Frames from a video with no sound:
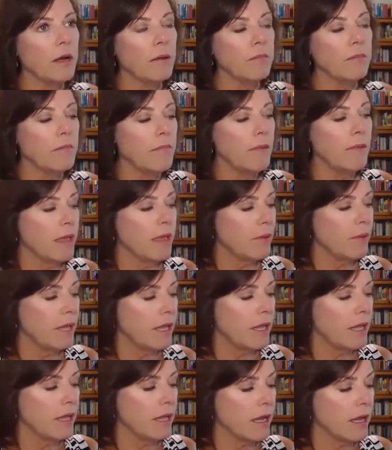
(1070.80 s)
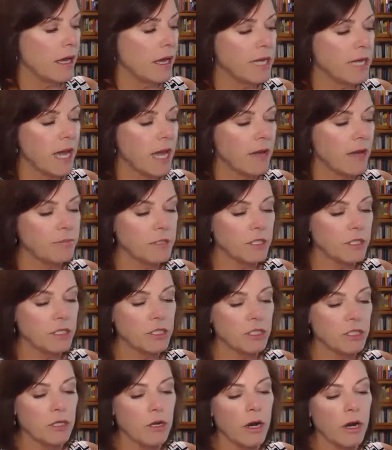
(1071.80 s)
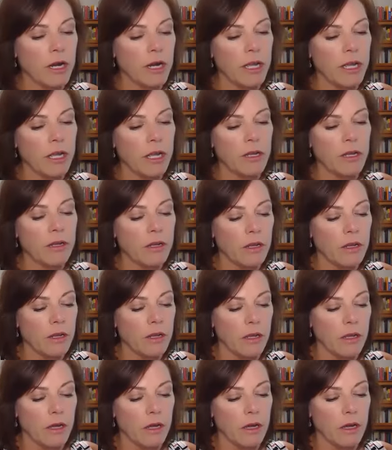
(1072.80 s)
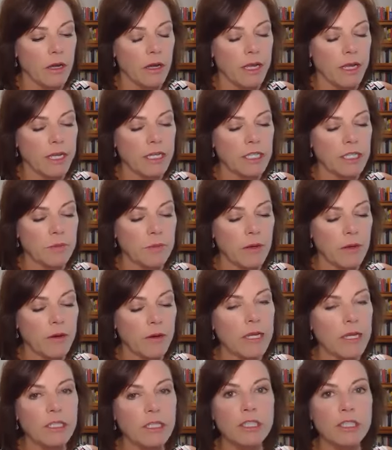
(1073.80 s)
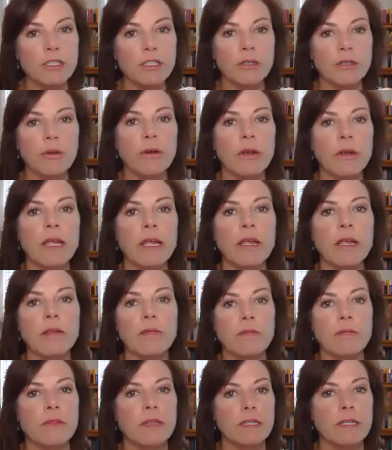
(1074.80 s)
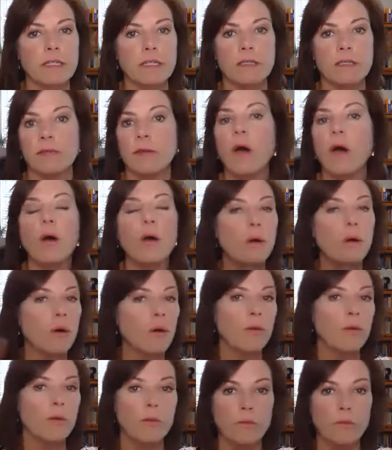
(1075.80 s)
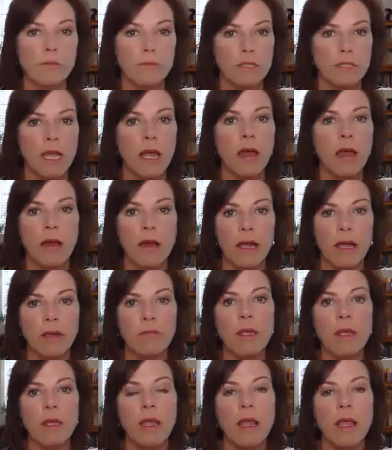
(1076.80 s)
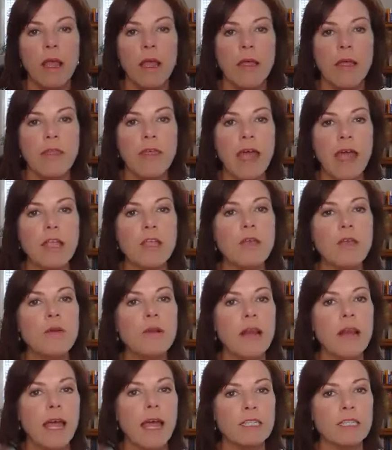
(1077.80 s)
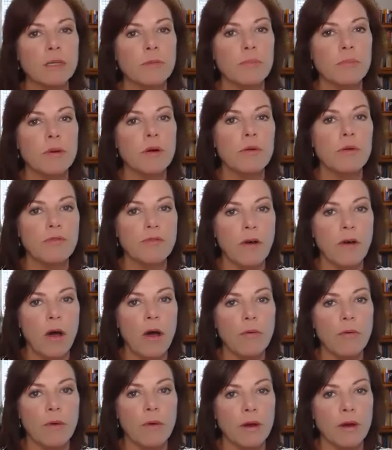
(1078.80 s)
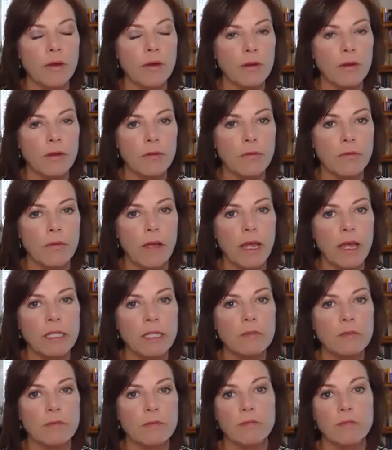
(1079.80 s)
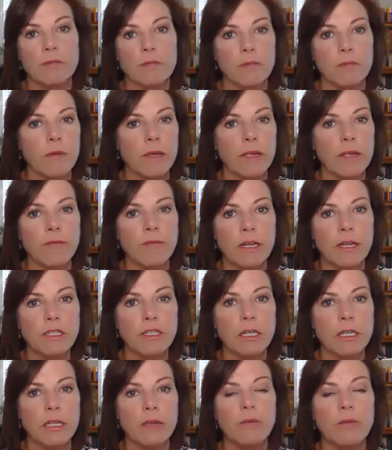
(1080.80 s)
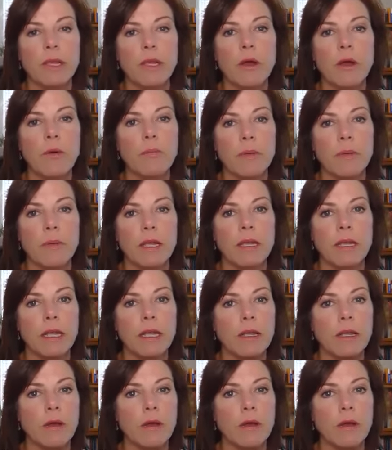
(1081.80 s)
maybe adopted, started, experienced during this whole time that you'd like to pull forward as we eventually reopen and